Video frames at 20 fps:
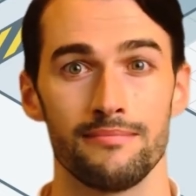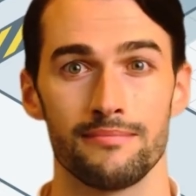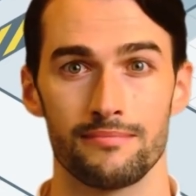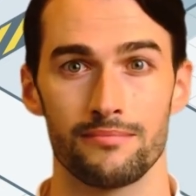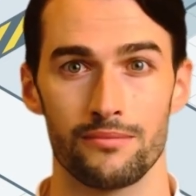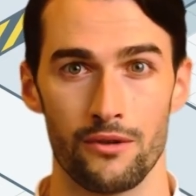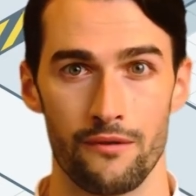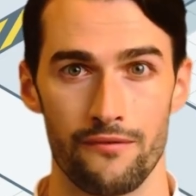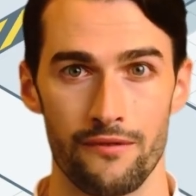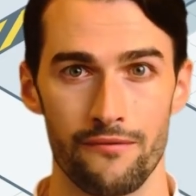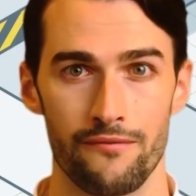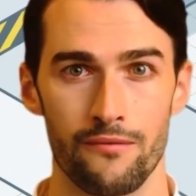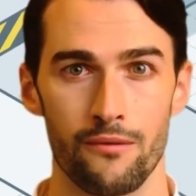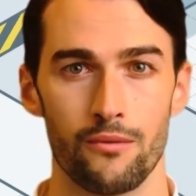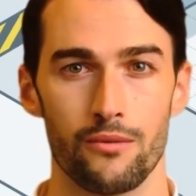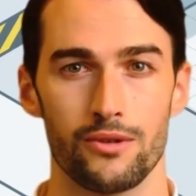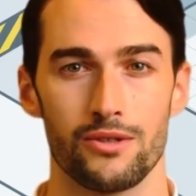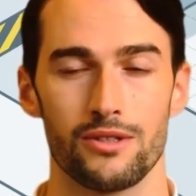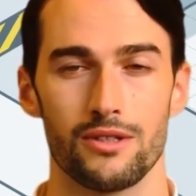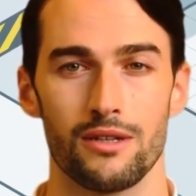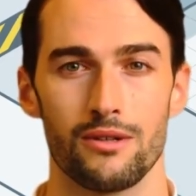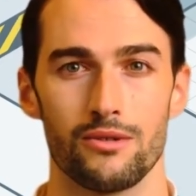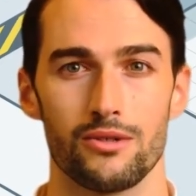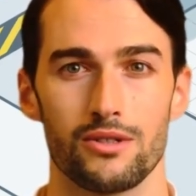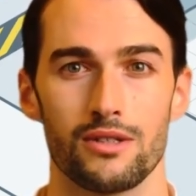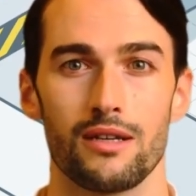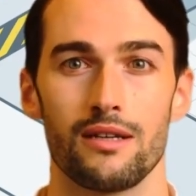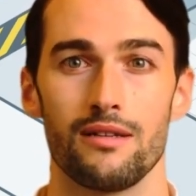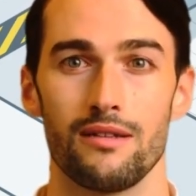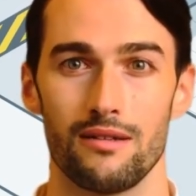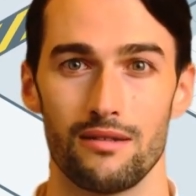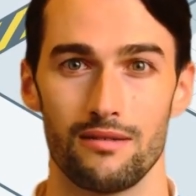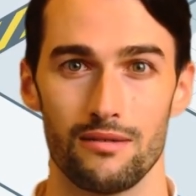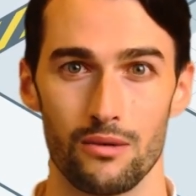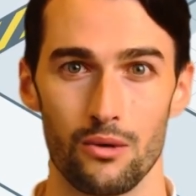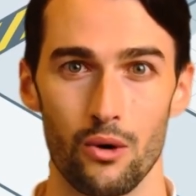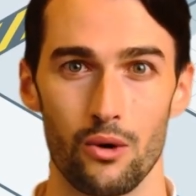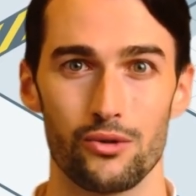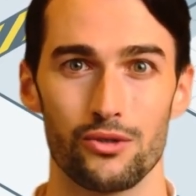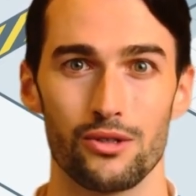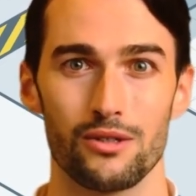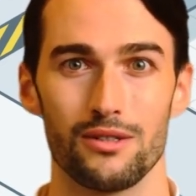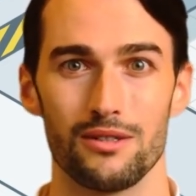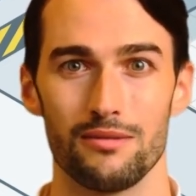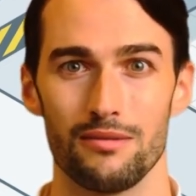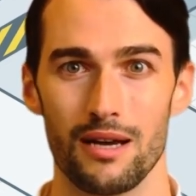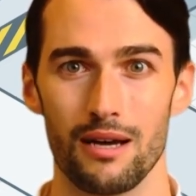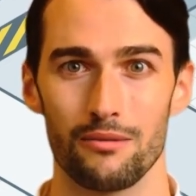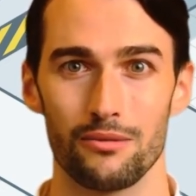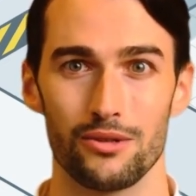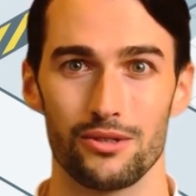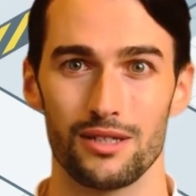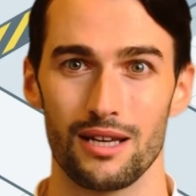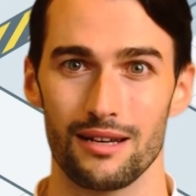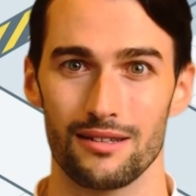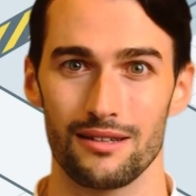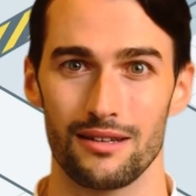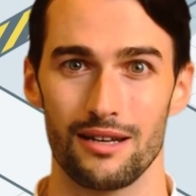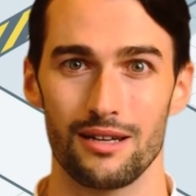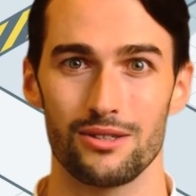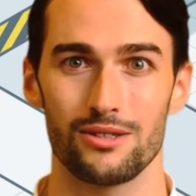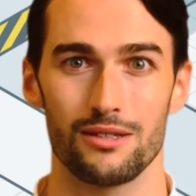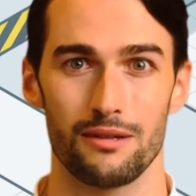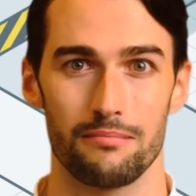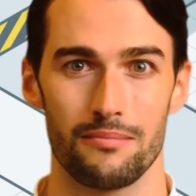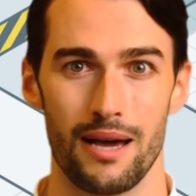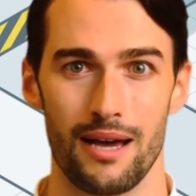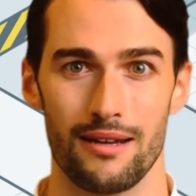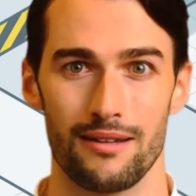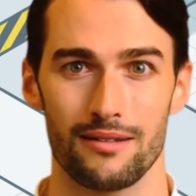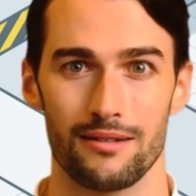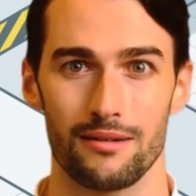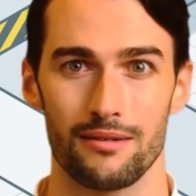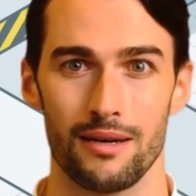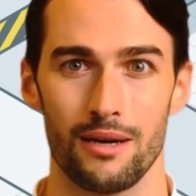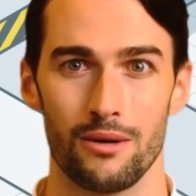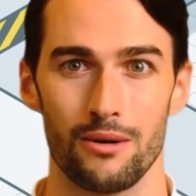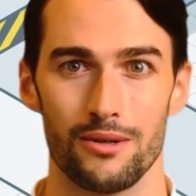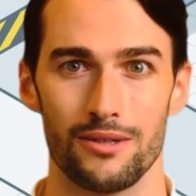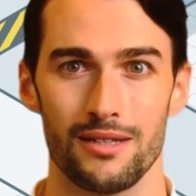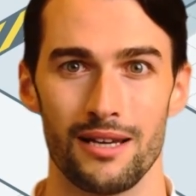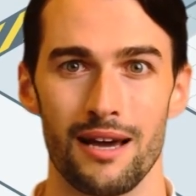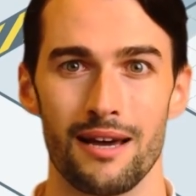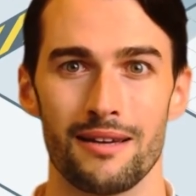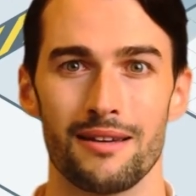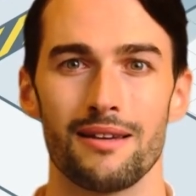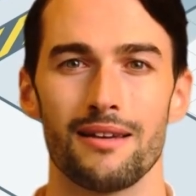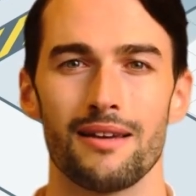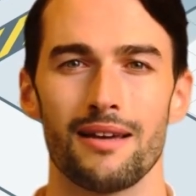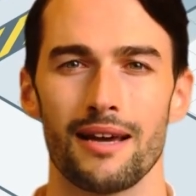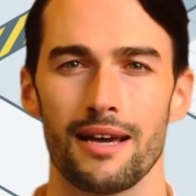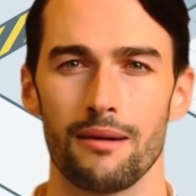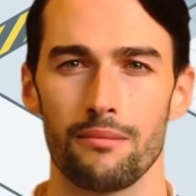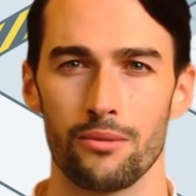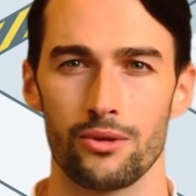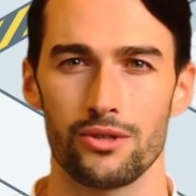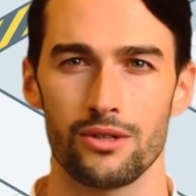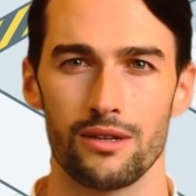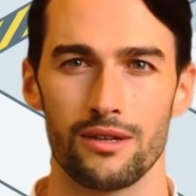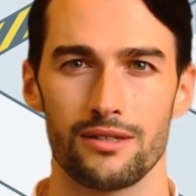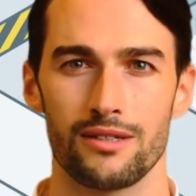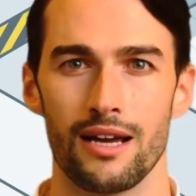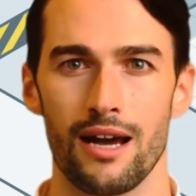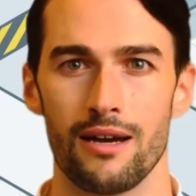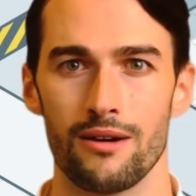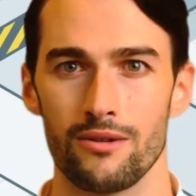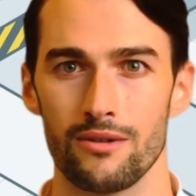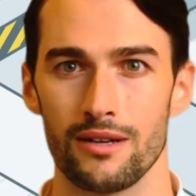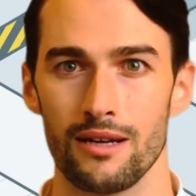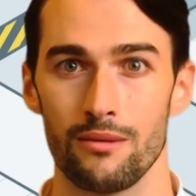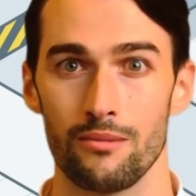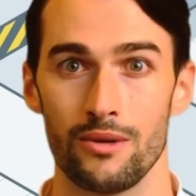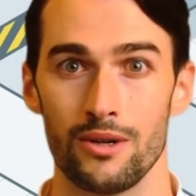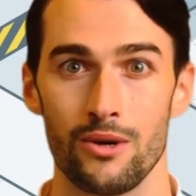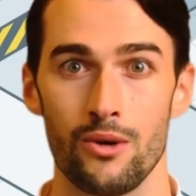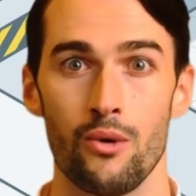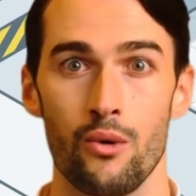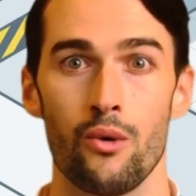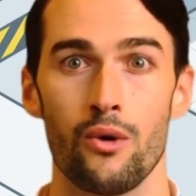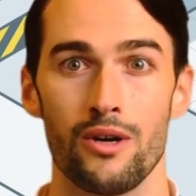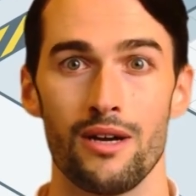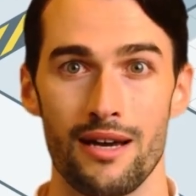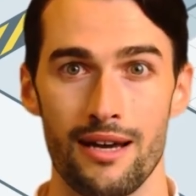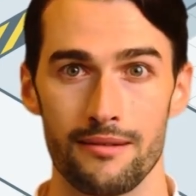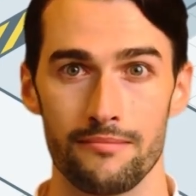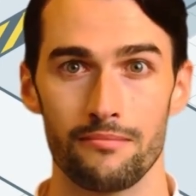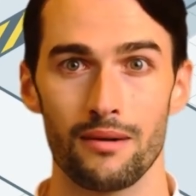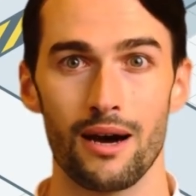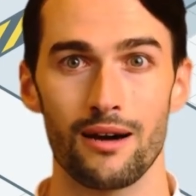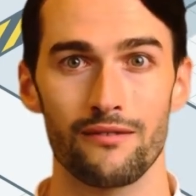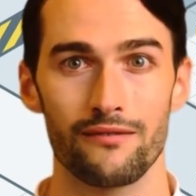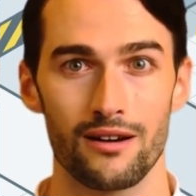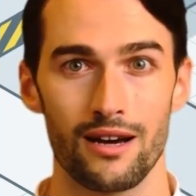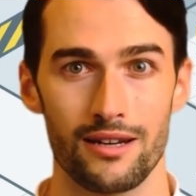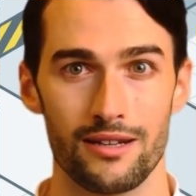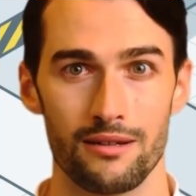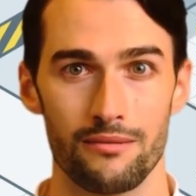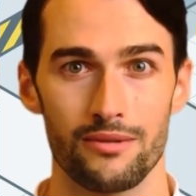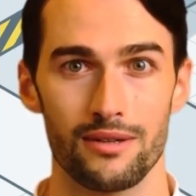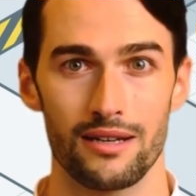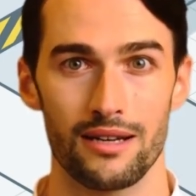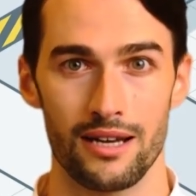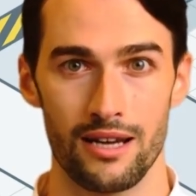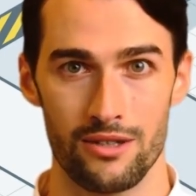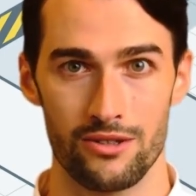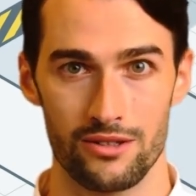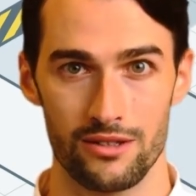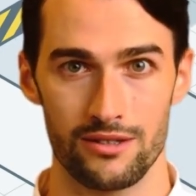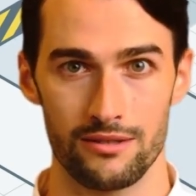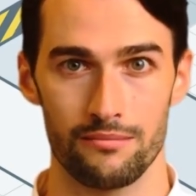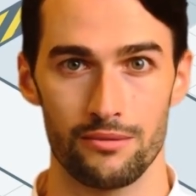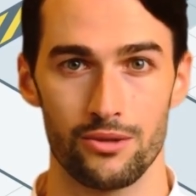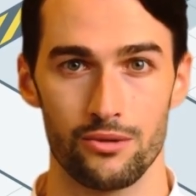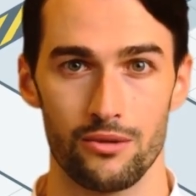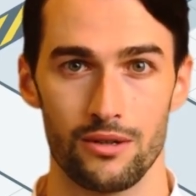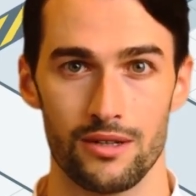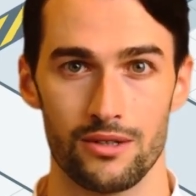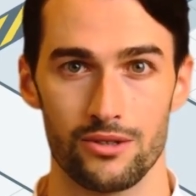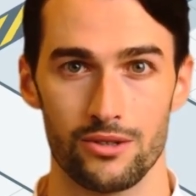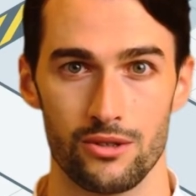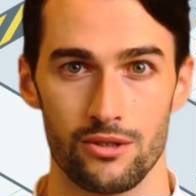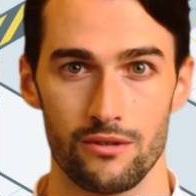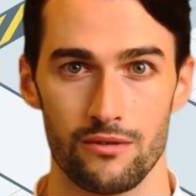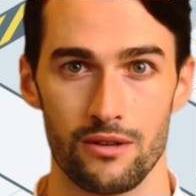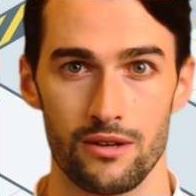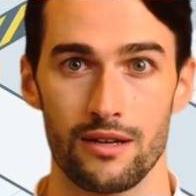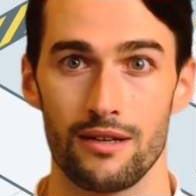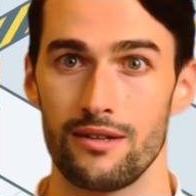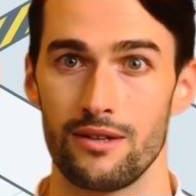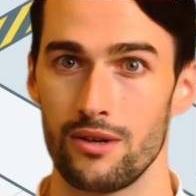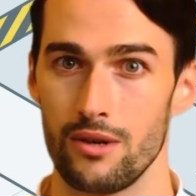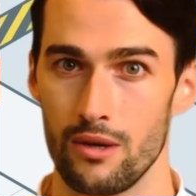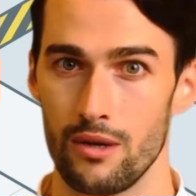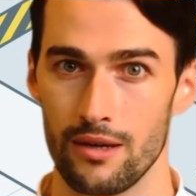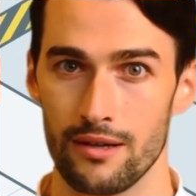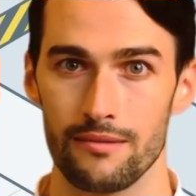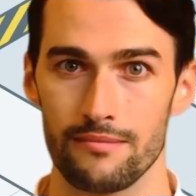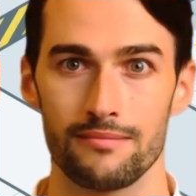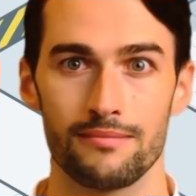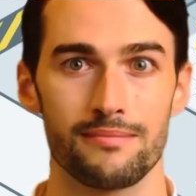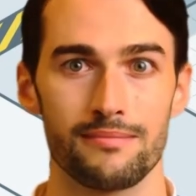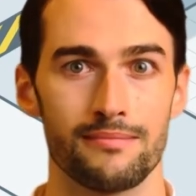Perfect forward secrecy also does not protect against a man-in-the-middle attack, in which an attacker can record and modify communications between a server and a client.